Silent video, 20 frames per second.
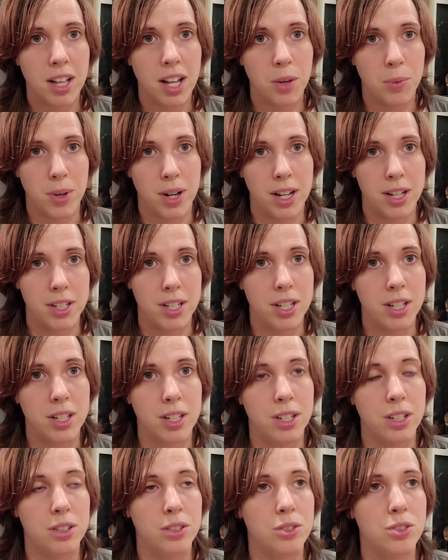I want
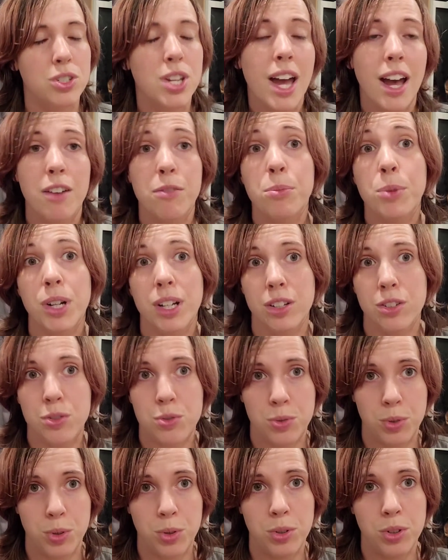her to have more
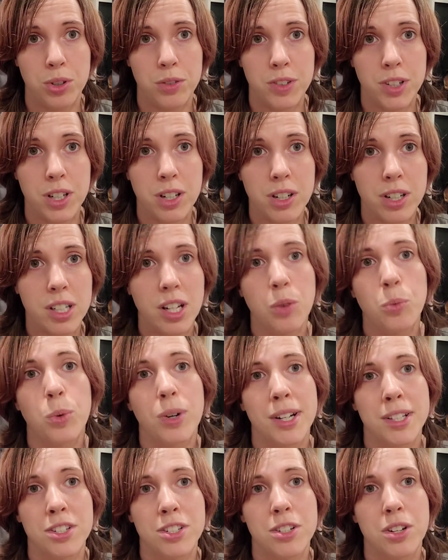control over her, and I
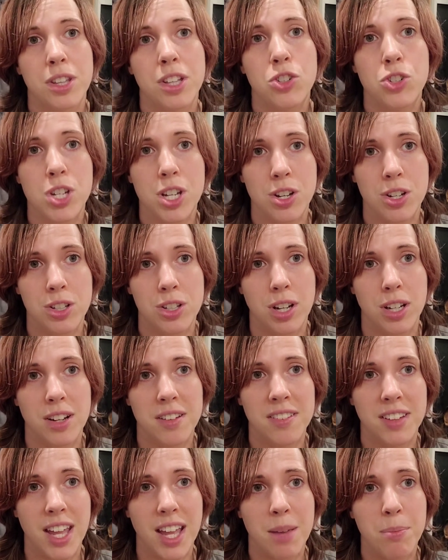want to know that she could not
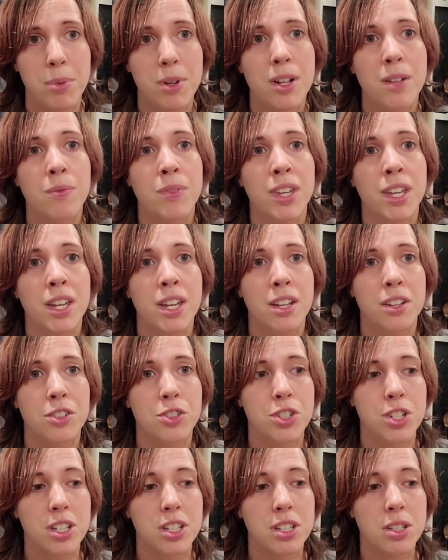escape.
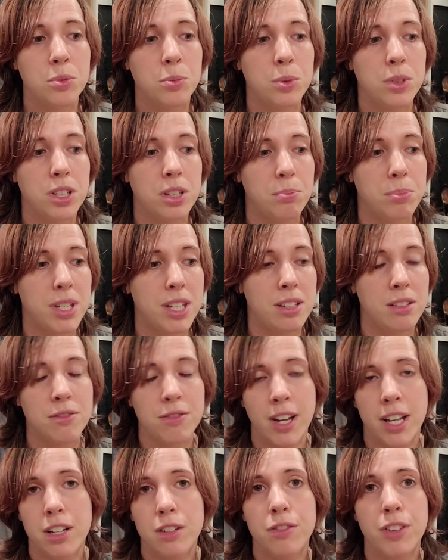She would be in
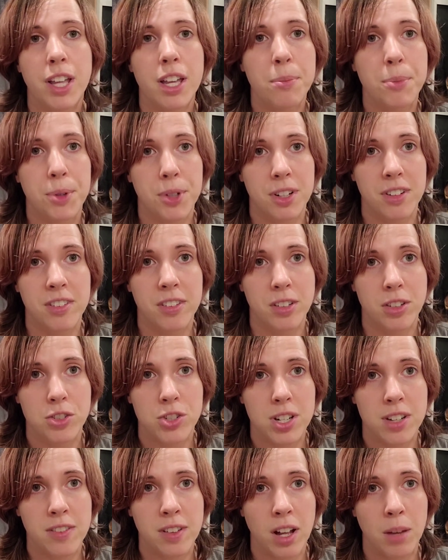fight or flight mode as soon as
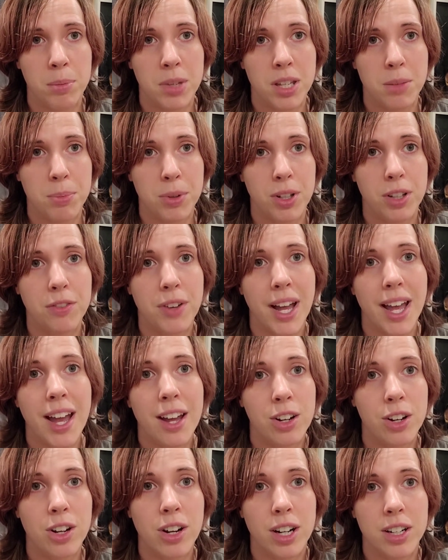she saw people. If I
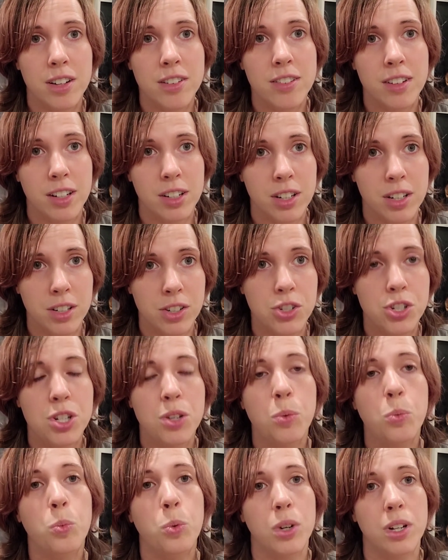had a harness on her, she
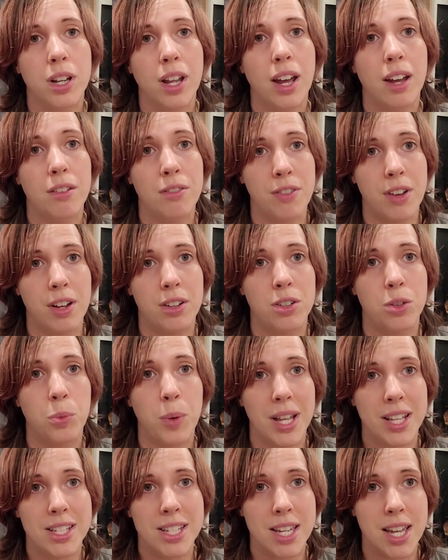would have found a
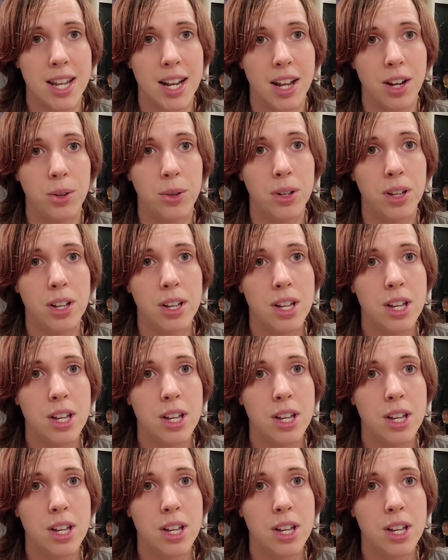way to get out.